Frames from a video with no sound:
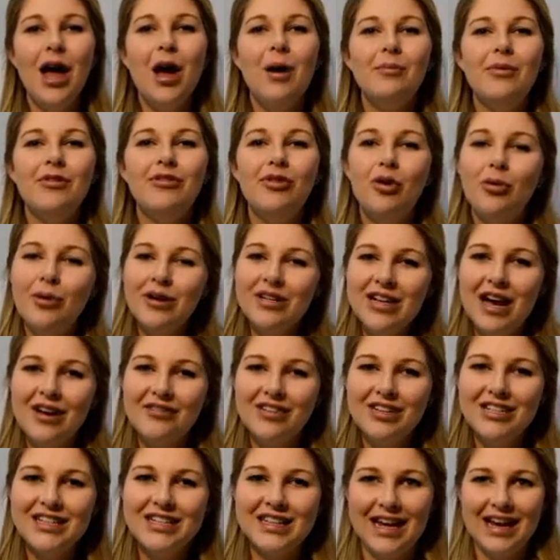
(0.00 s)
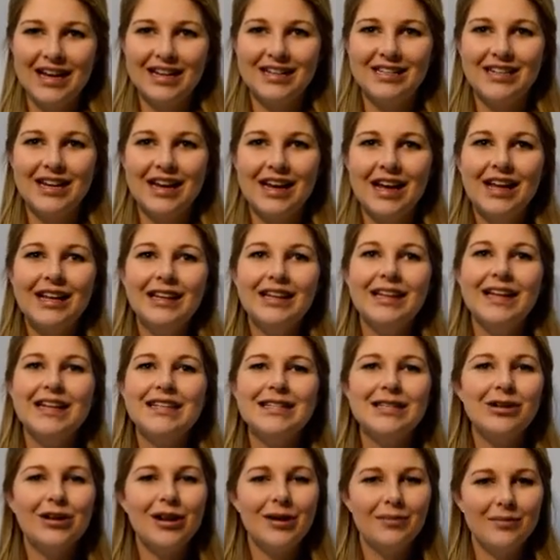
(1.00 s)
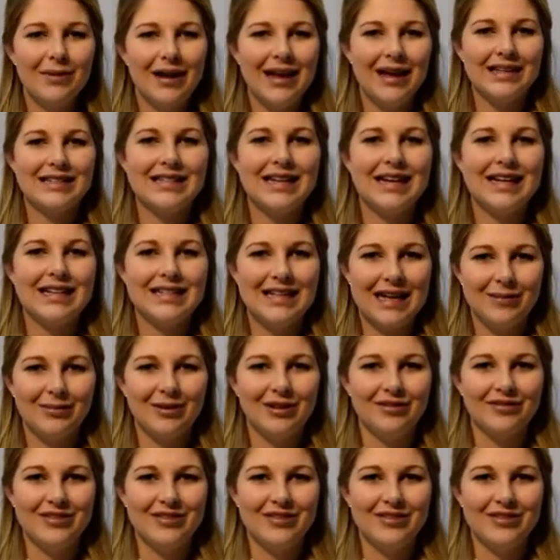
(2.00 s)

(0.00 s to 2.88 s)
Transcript: Before we dive into that, let's look at me as an example of